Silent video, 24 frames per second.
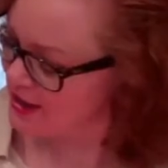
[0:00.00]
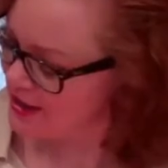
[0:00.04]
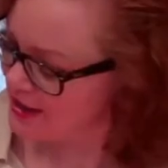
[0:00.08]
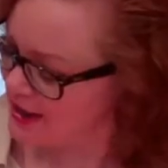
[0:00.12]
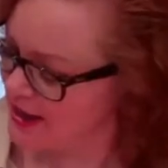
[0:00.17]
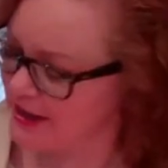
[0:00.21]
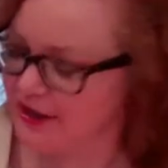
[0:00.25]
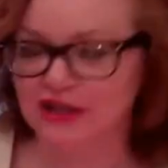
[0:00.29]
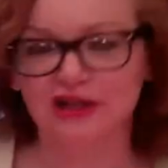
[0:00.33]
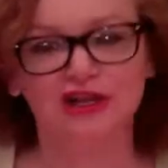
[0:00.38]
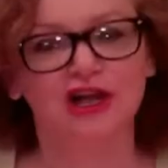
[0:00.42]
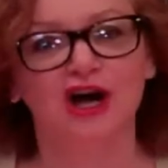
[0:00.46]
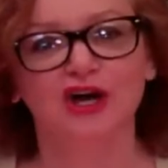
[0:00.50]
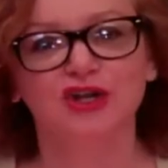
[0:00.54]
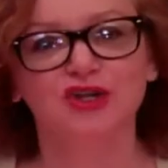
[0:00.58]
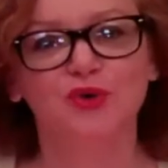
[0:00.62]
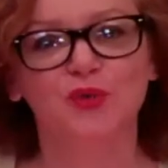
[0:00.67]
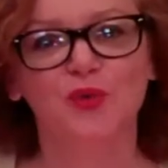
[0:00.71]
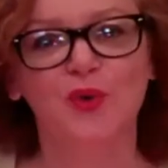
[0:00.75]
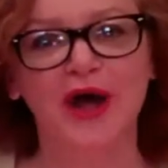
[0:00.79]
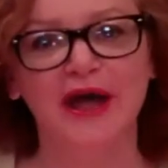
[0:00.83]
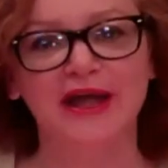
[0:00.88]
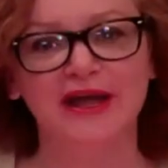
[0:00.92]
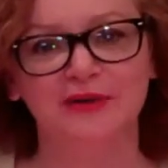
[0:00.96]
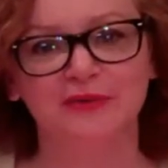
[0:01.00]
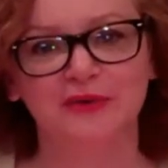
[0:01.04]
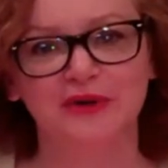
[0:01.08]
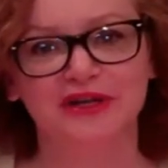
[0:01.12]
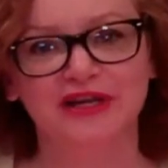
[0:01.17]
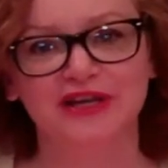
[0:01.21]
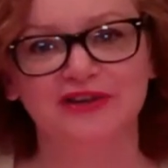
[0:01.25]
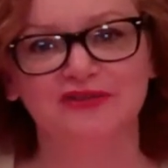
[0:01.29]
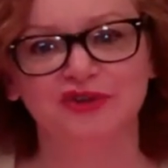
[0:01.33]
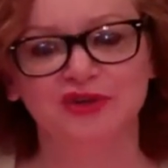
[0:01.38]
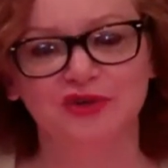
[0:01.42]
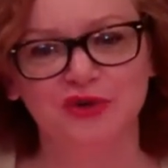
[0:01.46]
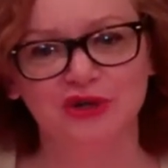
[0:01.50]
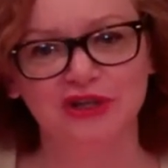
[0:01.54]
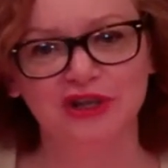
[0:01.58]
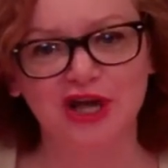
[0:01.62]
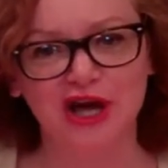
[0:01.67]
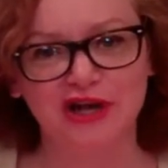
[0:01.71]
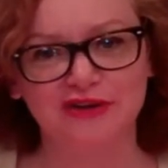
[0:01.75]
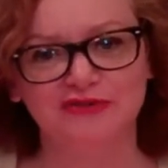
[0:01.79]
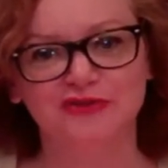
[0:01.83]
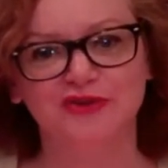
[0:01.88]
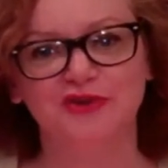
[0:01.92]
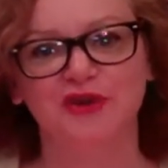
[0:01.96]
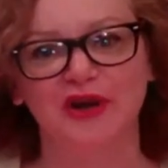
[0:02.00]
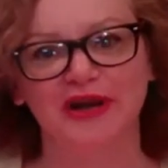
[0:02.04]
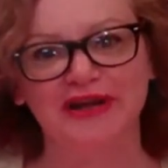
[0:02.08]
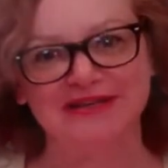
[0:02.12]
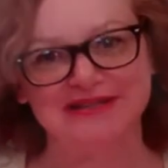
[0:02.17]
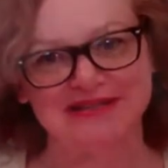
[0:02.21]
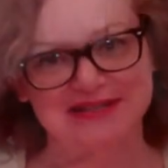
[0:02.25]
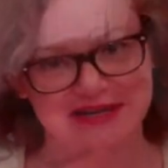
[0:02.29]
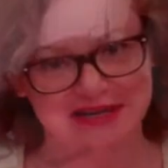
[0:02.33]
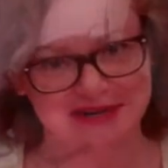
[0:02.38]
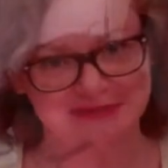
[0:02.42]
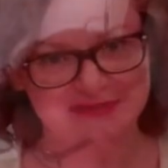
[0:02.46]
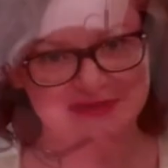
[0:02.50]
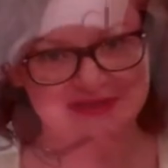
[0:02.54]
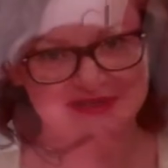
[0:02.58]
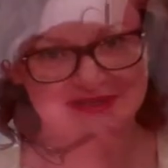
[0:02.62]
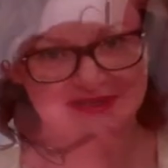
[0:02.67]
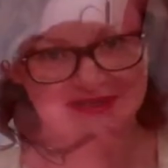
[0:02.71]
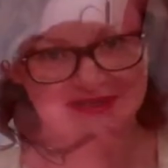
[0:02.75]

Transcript: And along the way, I'm going to give you a lot of great tips.